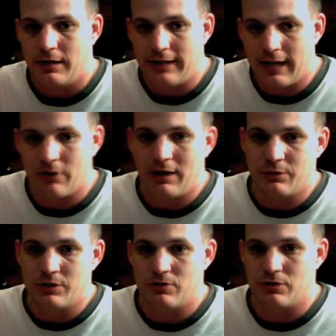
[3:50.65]
Now I
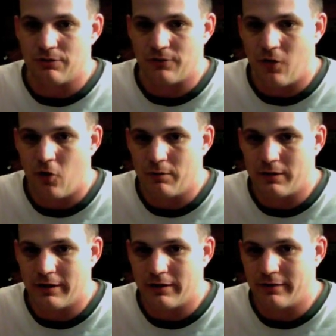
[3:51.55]
was using it for home
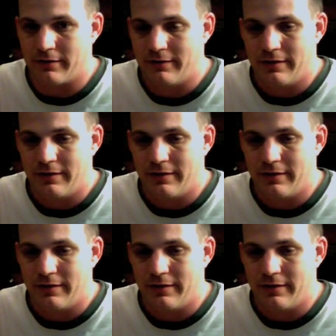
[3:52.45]
again and